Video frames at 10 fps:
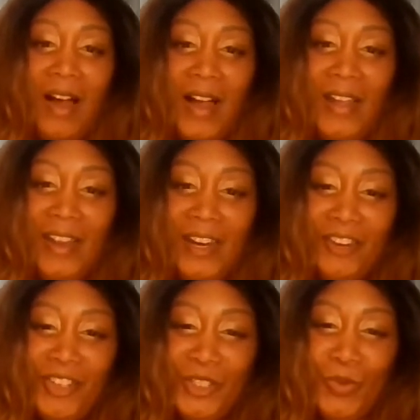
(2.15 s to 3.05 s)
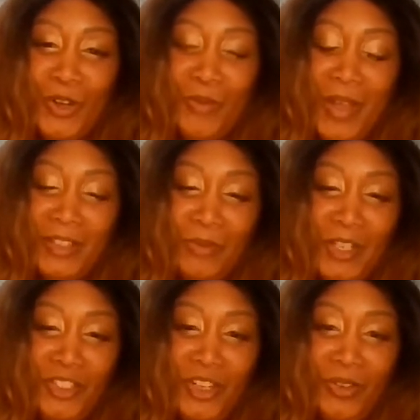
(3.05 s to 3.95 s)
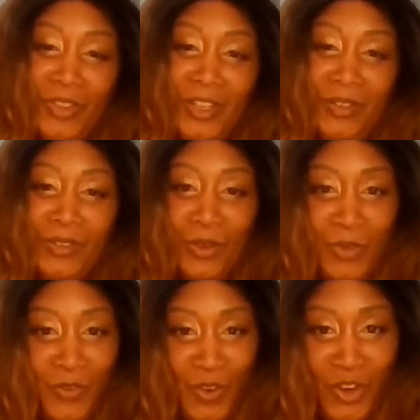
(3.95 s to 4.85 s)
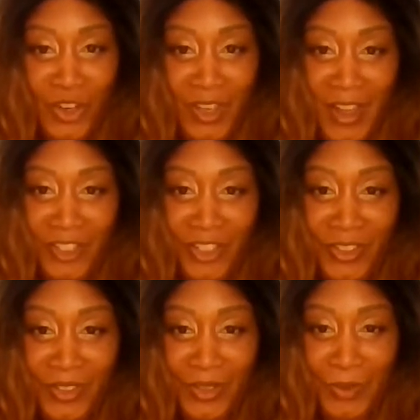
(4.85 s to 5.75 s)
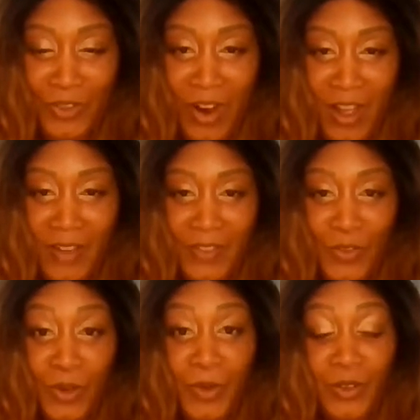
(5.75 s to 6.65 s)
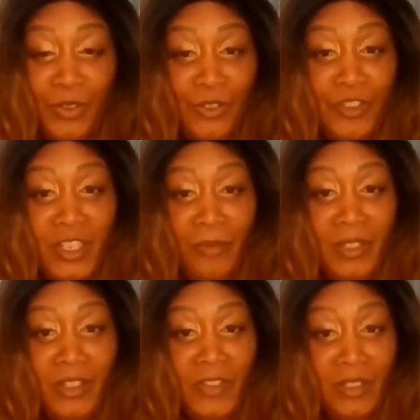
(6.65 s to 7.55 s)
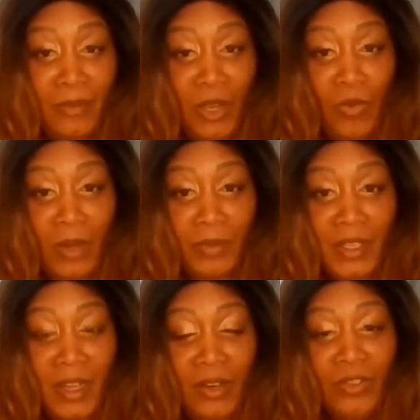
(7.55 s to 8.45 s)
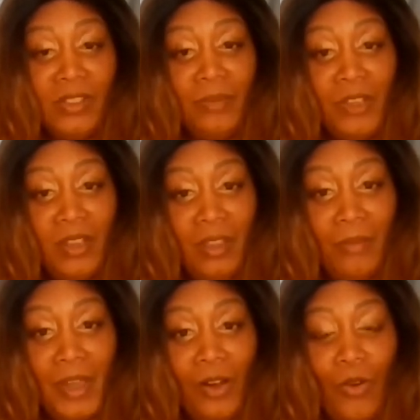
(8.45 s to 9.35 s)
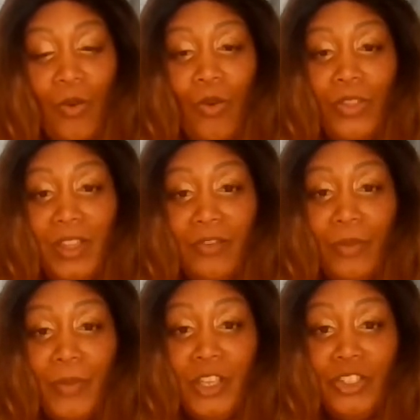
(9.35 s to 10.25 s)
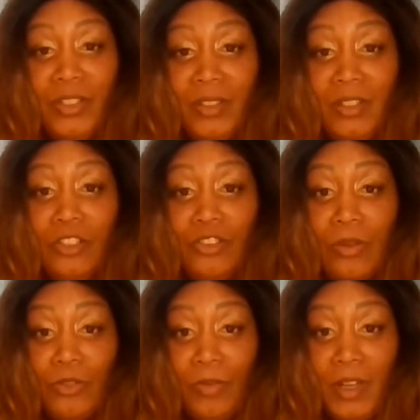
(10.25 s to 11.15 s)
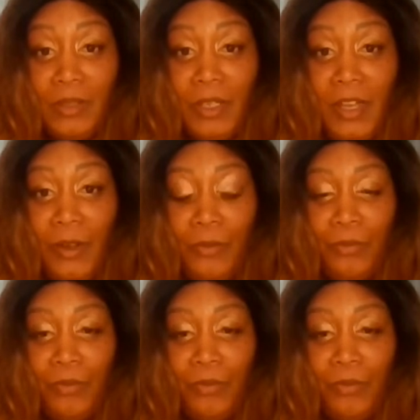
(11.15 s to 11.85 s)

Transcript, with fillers: Hi Aries, welcome back to my channel. Thank you so much for all your likes, shares, and subscribes. For a personal reading, please visit my website or send me an email. All the information is in the description box below.